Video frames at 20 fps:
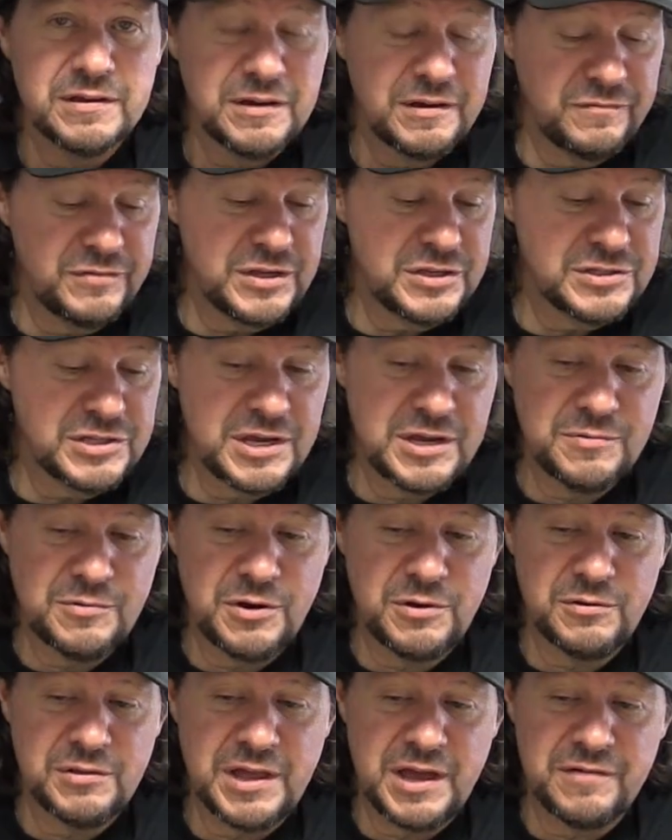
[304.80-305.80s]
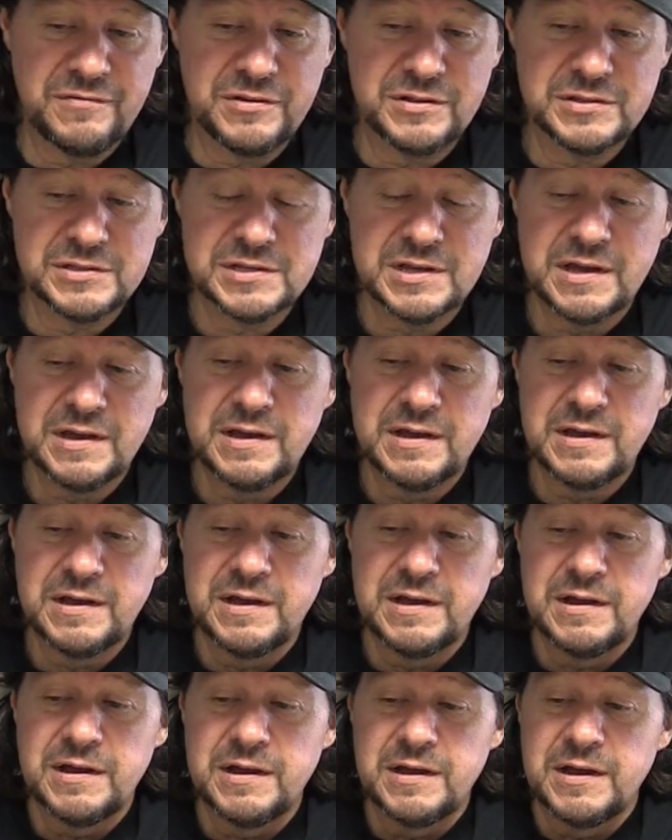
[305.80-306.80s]
of these Hero 11s.
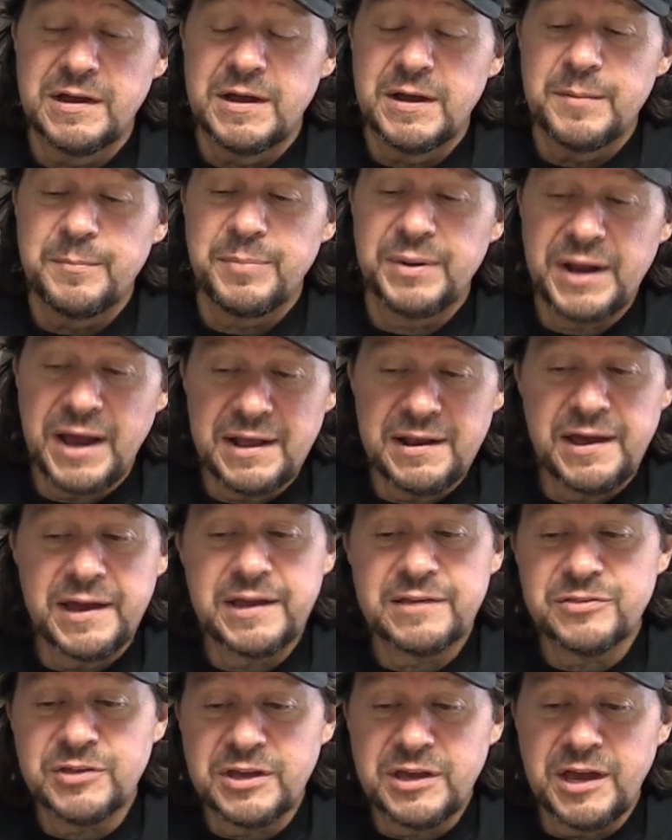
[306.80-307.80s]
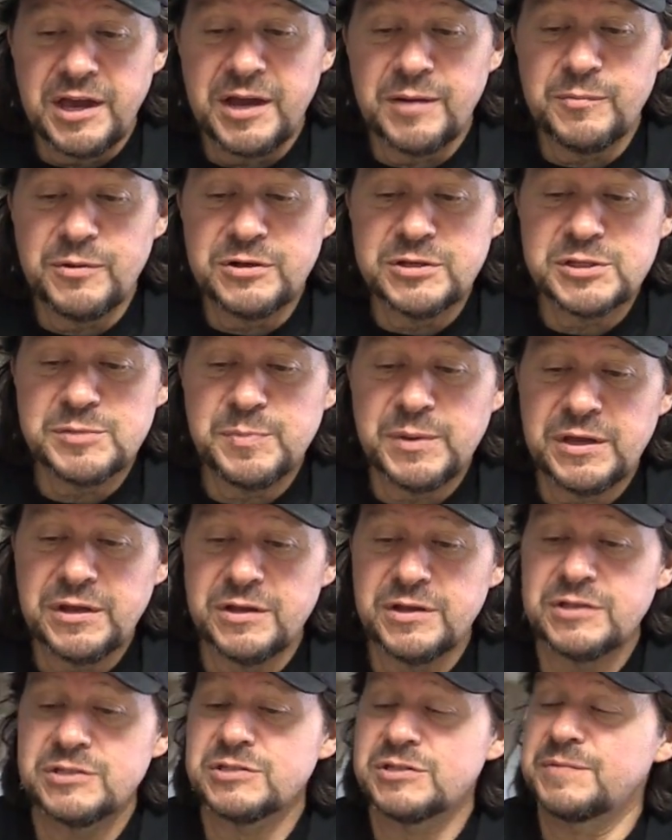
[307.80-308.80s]
But I like the cameras
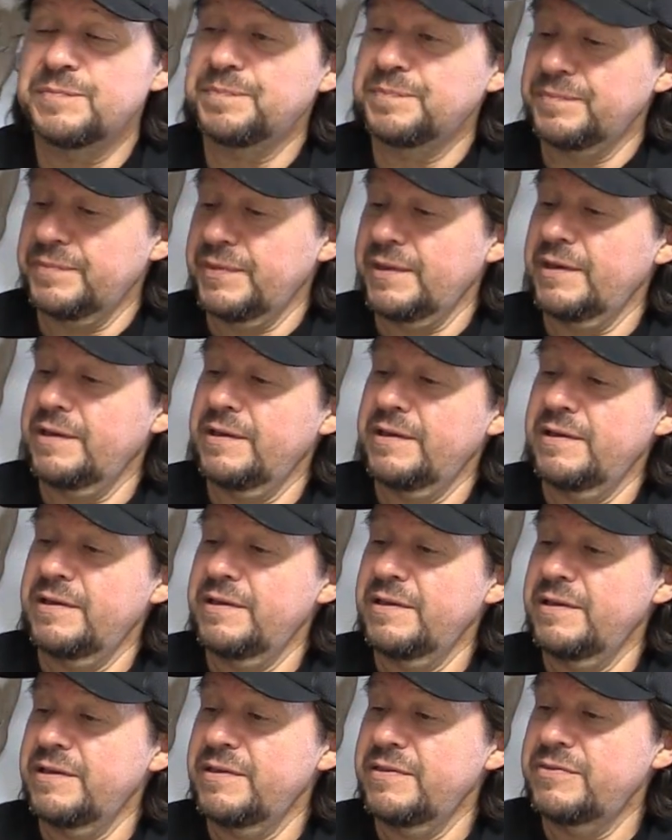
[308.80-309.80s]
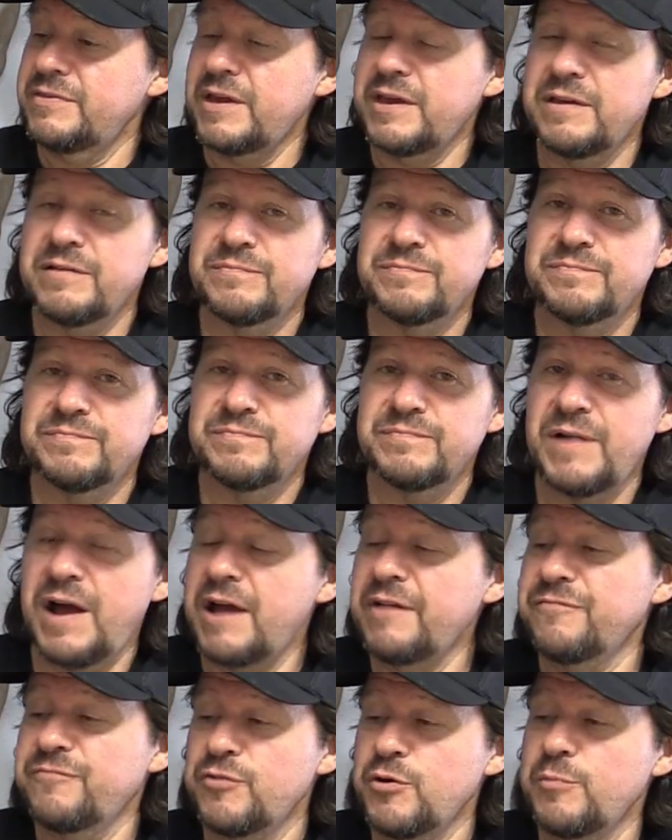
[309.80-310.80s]
because I
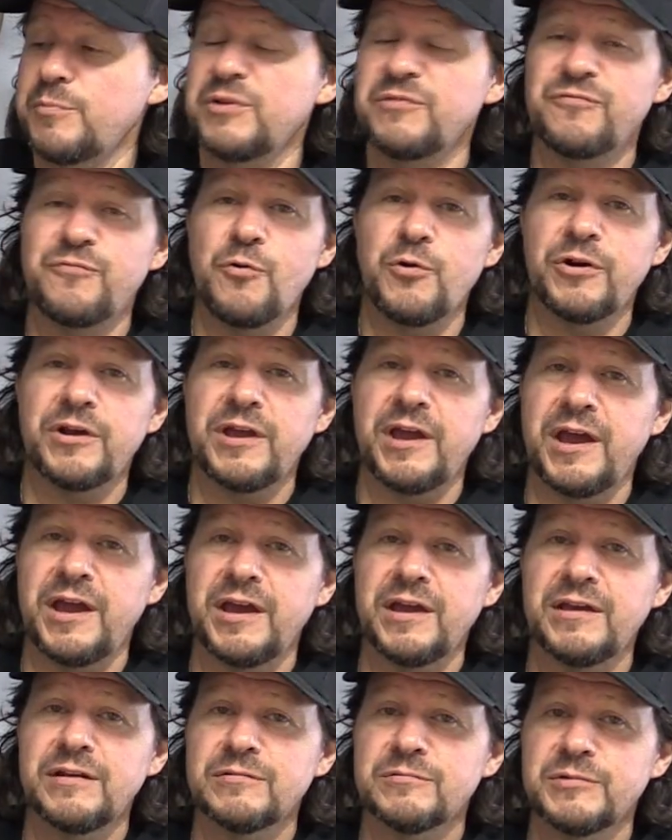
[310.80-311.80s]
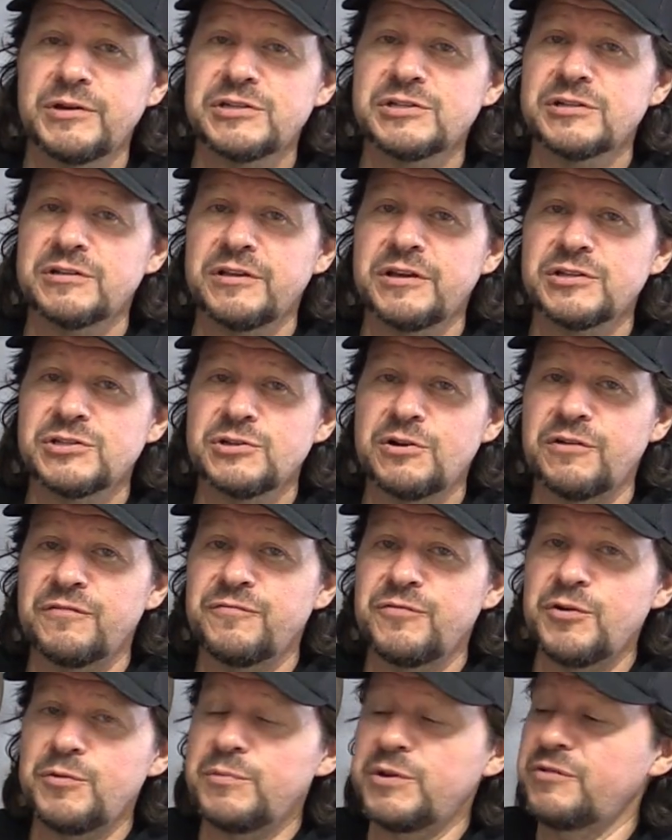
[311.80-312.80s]
film in 4K. Recently I started
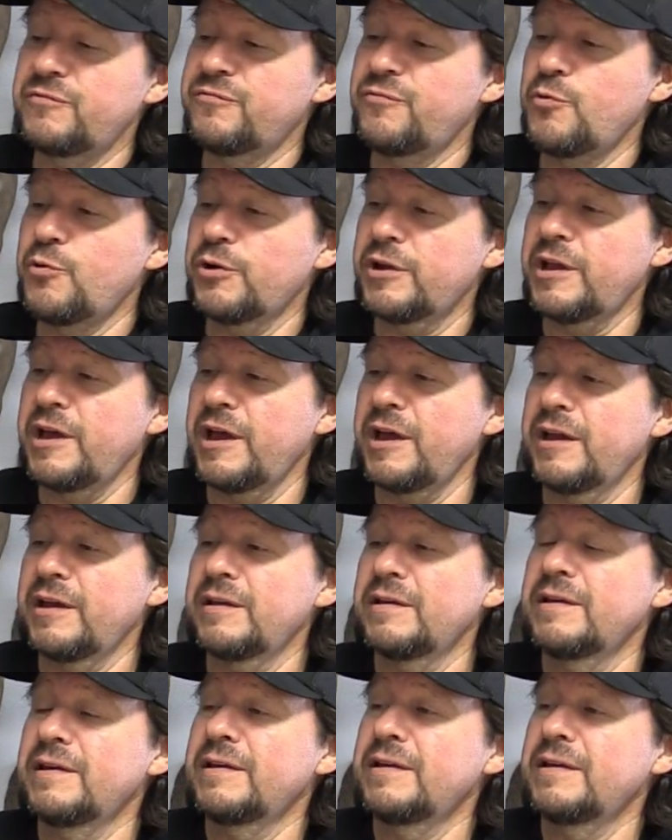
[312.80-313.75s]
filming in 4K.